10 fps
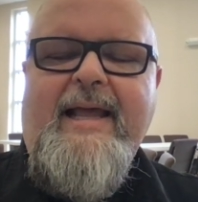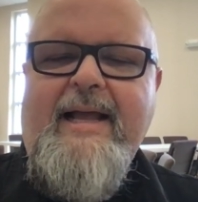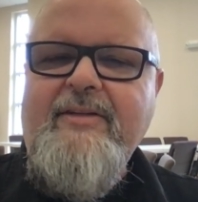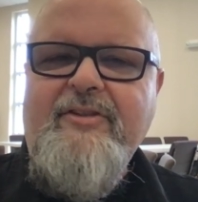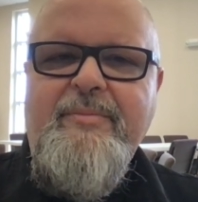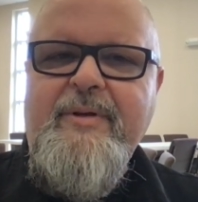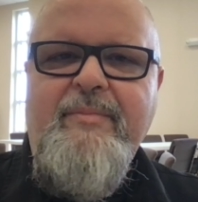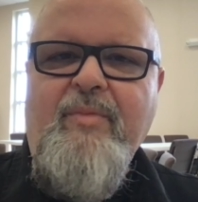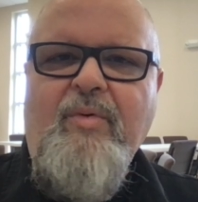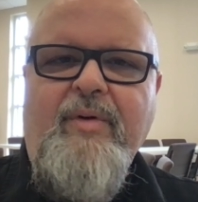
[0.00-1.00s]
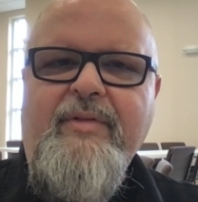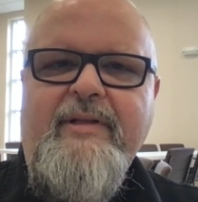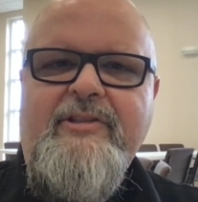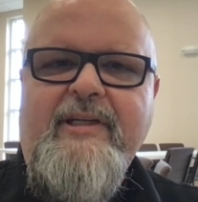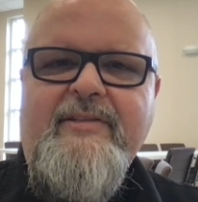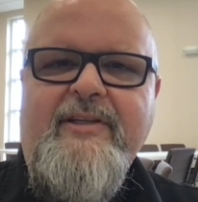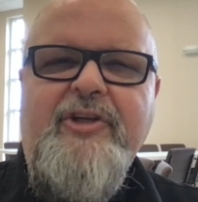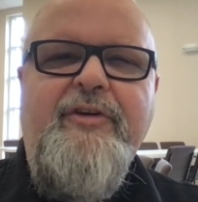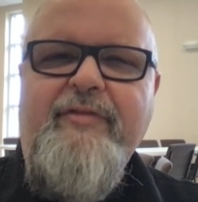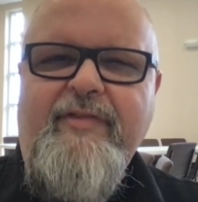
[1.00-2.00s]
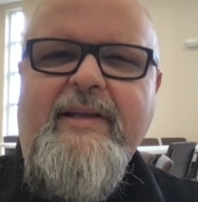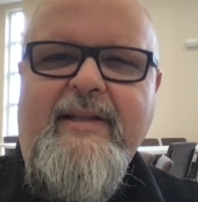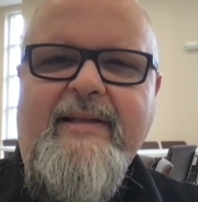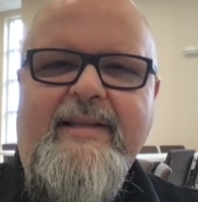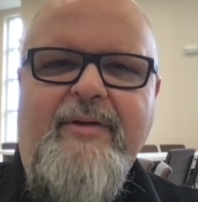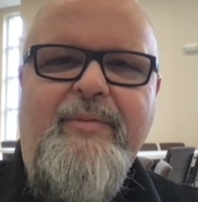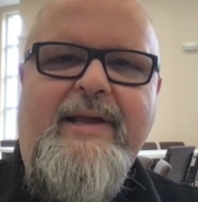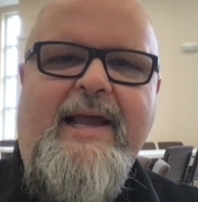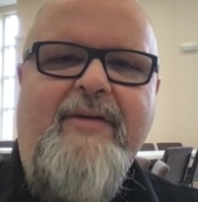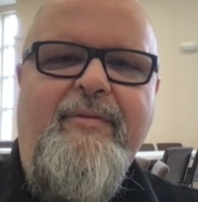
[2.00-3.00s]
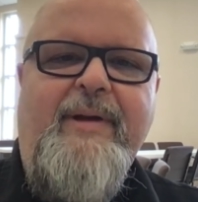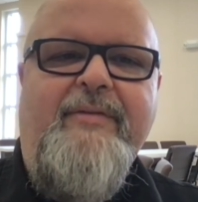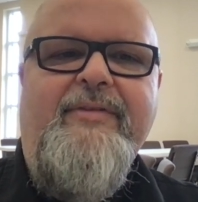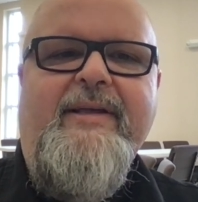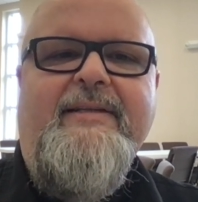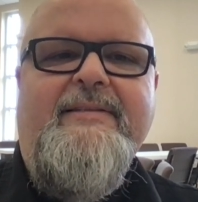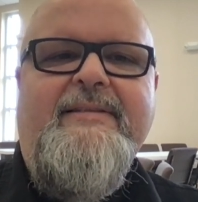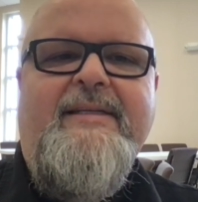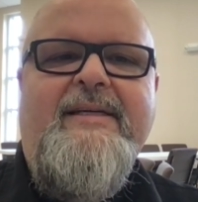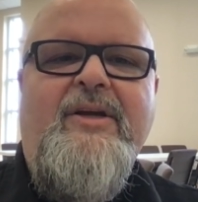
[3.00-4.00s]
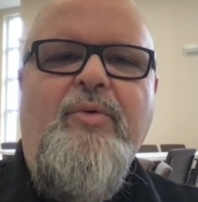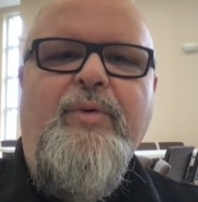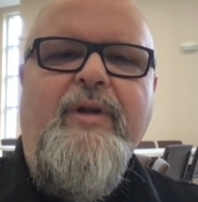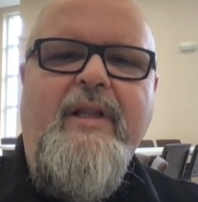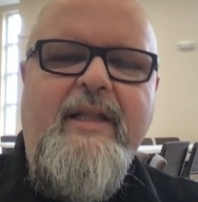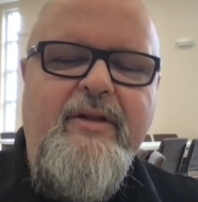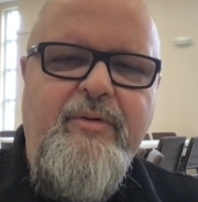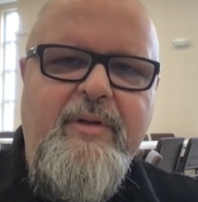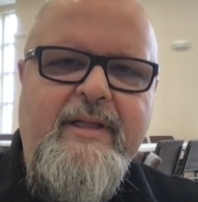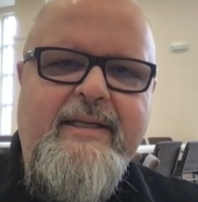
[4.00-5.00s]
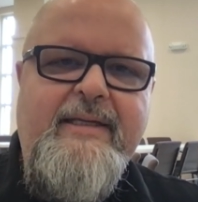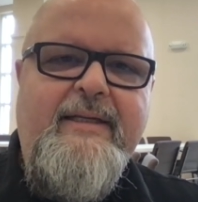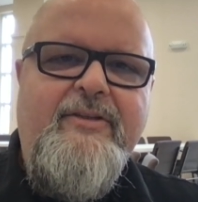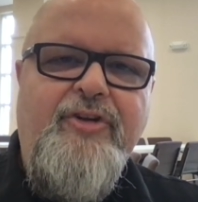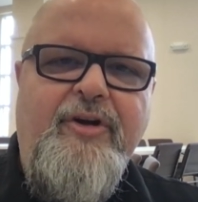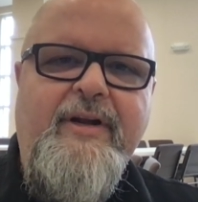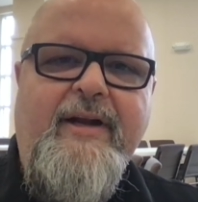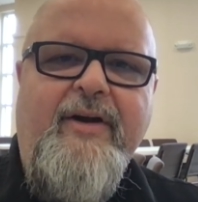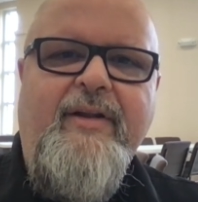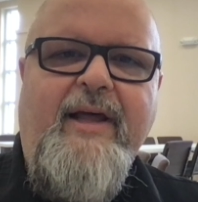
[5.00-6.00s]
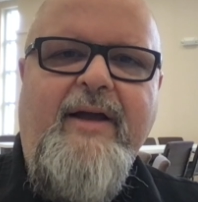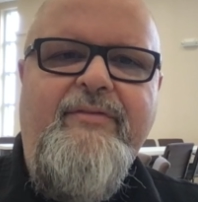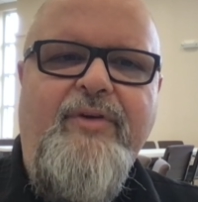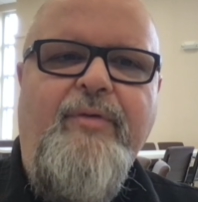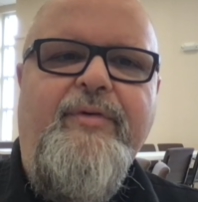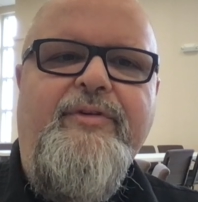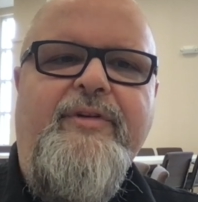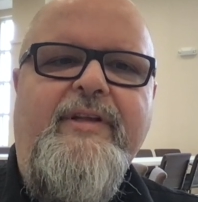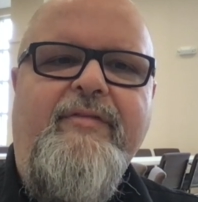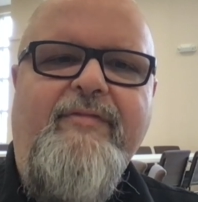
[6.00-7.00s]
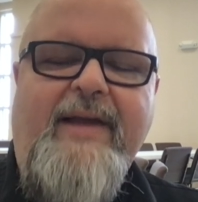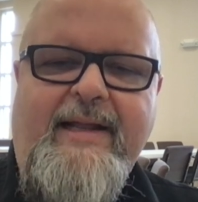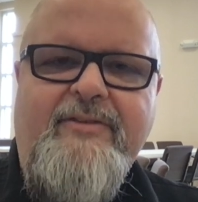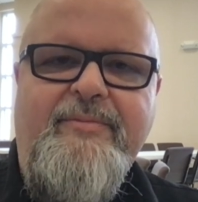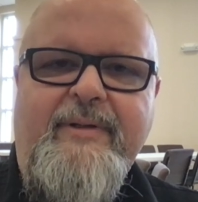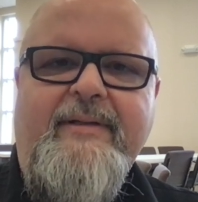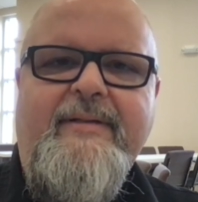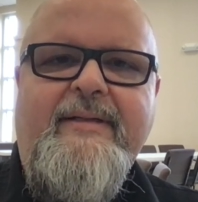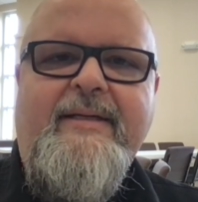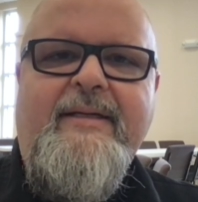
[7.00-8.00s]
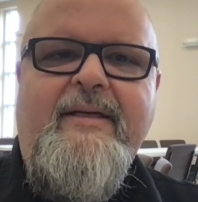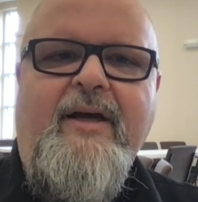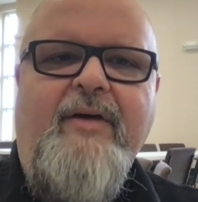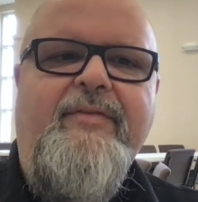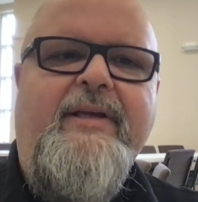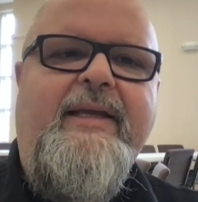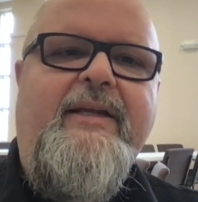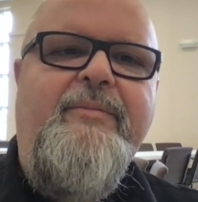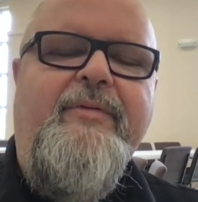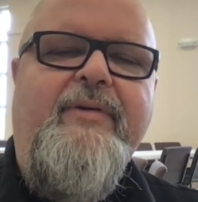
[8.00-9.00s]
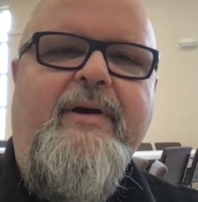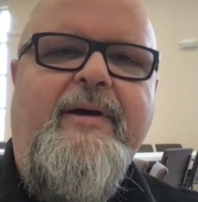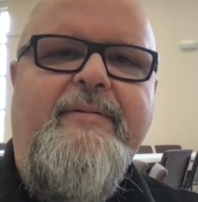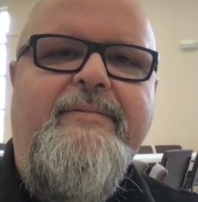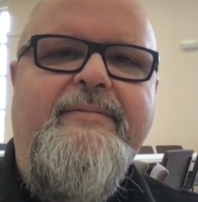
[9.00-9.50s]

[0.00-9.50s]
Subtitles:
has to be more than just a good feeling that we have about things. We're literally turning our lives over to the advancement of the kingdom of God.